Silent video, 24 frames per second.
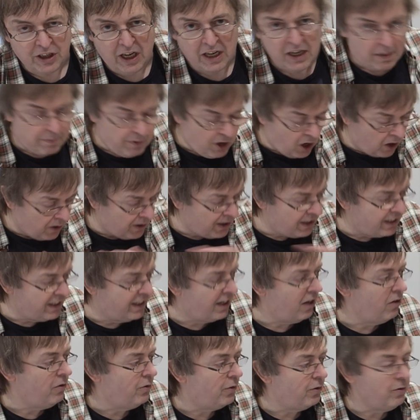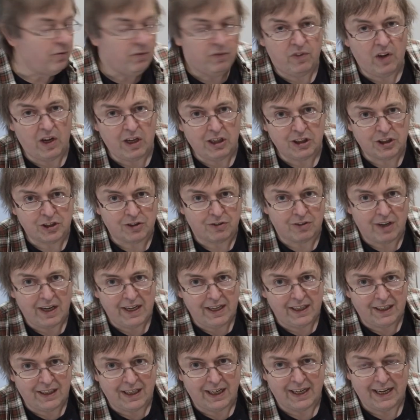And I'm not going to go through vast,
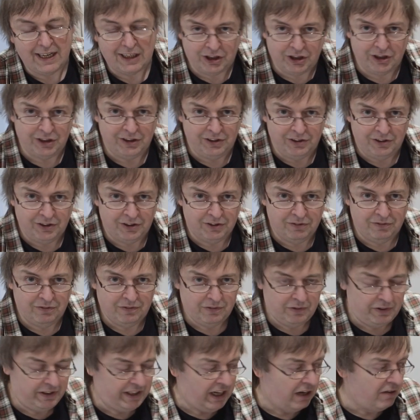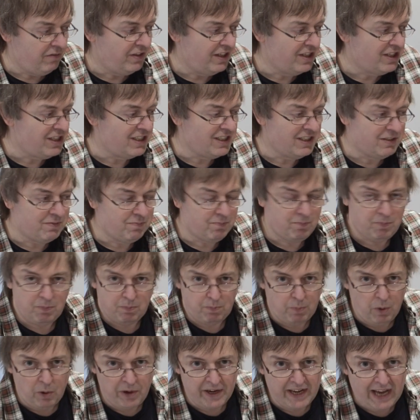great collections of, you know, this is
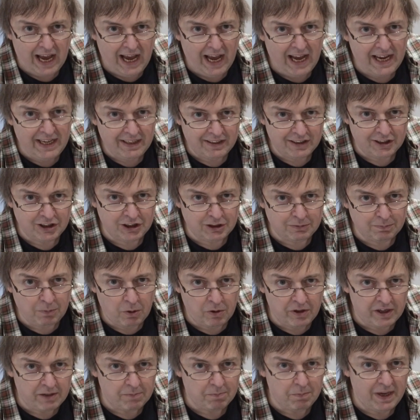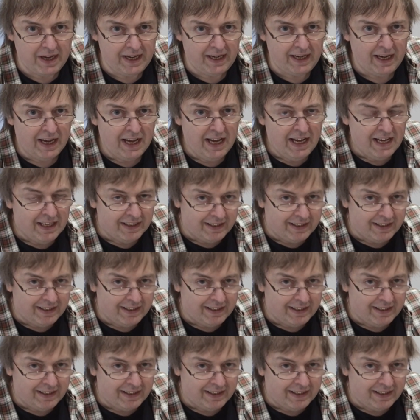point A, this is point B.